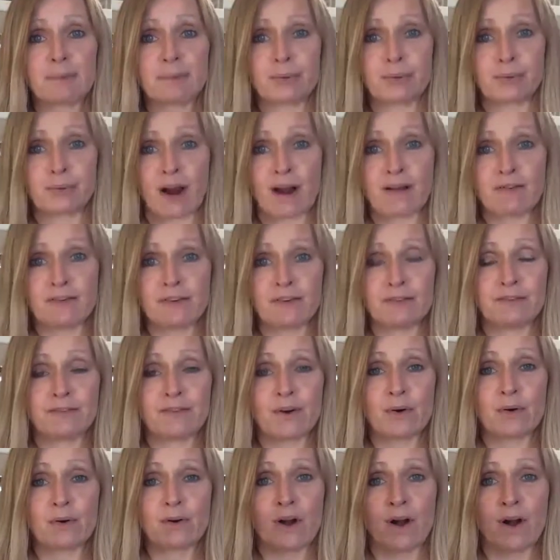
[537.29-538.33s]
private
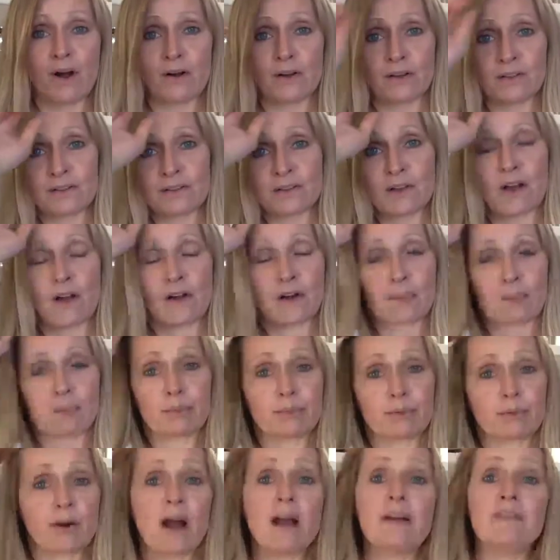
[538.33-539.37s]
phone calls on a
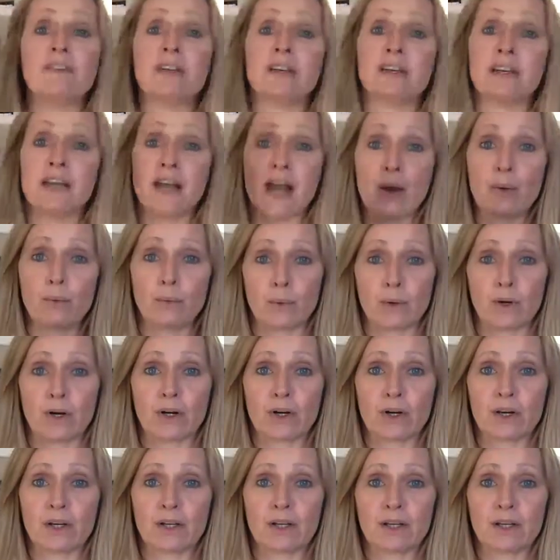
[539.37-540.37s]
private network.